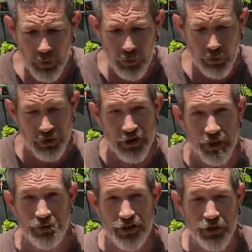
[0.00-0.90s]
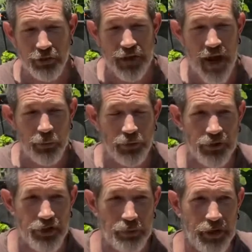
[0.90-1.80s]
you can substitute that with
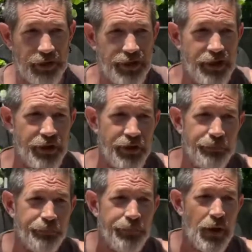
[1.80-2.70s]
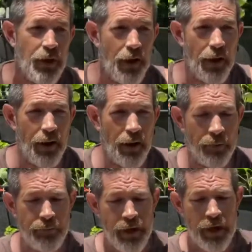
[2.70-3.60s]
this plant here.
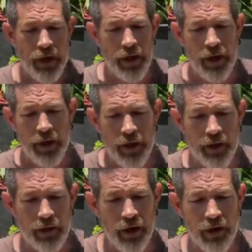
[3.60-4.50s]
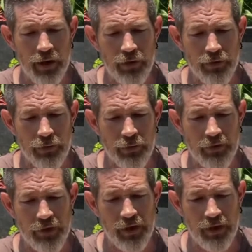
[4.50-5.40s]
And another
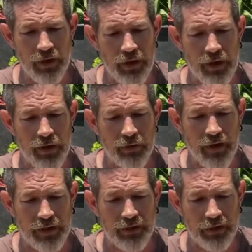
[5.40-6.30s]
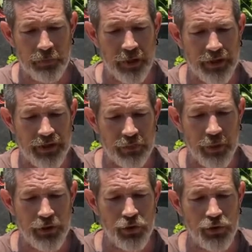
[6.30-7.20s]
thing that this plant has
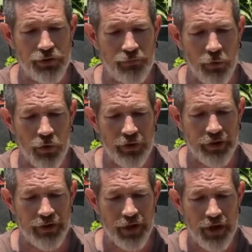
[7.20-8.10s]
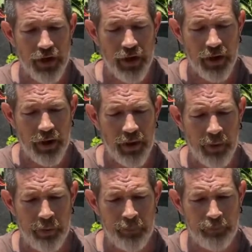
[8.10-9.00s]
been used for is
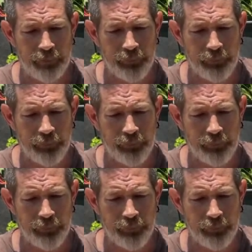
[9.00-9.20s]
in